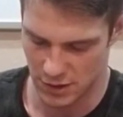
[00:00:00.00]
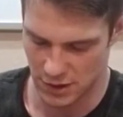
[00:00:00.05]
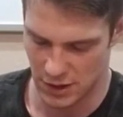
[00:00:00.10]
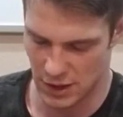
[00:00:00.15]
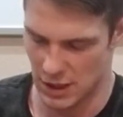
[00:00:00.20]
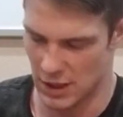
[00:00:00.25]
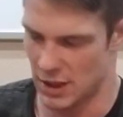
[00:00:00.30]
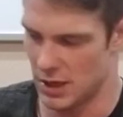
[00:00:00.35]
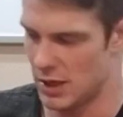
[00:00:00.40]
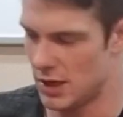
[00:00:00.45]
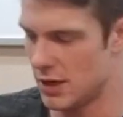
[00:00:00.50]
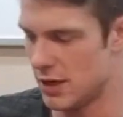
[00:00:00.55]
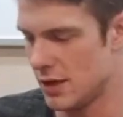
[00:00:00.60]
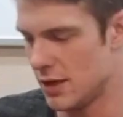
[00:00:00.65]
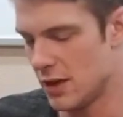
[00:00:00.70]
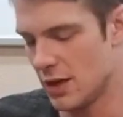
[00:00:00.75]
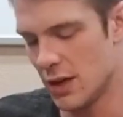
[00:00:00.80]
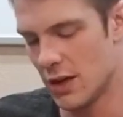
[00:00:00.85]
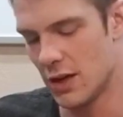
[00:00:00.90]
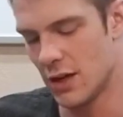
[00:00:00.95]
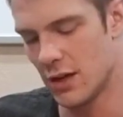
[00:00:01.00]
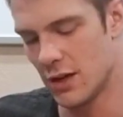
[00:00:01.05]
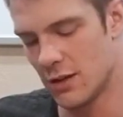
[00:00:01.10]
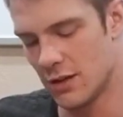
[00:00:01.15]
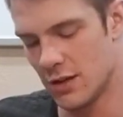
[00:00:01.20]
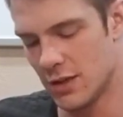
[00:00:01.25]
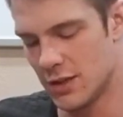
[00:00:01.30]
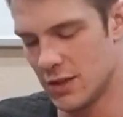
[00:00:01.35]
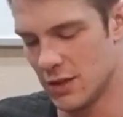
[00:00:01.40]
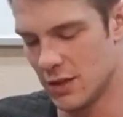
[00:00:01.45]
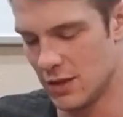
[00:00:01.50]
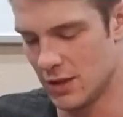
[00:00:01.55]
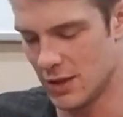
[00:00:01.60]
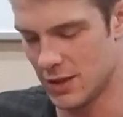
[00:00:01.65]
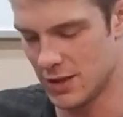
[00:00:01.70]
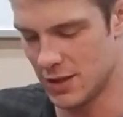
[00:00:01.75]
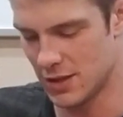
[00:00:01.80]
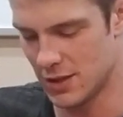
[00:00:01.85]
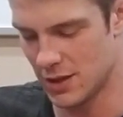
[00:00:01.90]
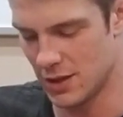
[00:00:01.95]
And this
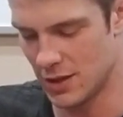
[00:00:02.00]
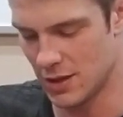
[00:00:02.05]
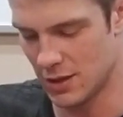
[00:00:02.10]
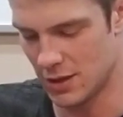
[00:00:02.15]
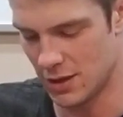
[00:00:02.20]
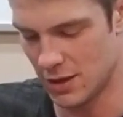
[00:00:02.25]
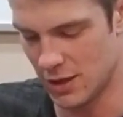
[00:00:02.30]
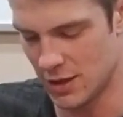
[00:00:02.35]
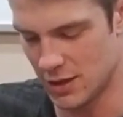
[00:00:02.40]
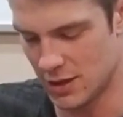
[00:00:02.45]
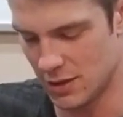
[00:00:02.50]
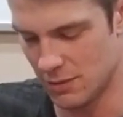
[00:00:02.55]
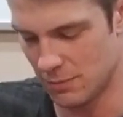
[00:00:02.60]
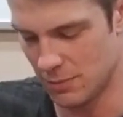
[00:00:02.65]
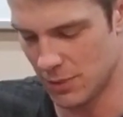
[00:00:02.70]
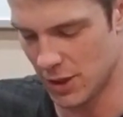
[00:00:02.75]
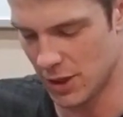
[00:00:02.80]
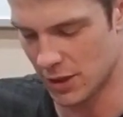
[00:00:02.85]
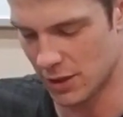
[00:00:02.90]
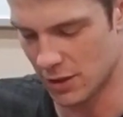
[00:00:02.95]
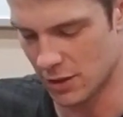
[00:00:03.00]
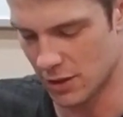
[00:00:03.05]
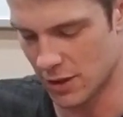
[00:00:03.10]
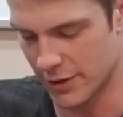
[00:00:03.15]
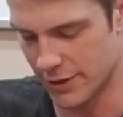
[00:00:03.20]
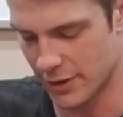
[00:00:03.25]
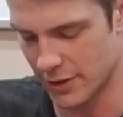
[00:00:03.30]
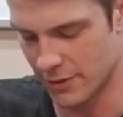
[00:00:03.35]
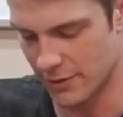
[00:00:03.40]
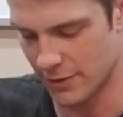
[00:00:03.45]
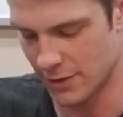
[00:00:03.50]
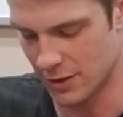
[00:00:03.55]
is an instant blood clotter.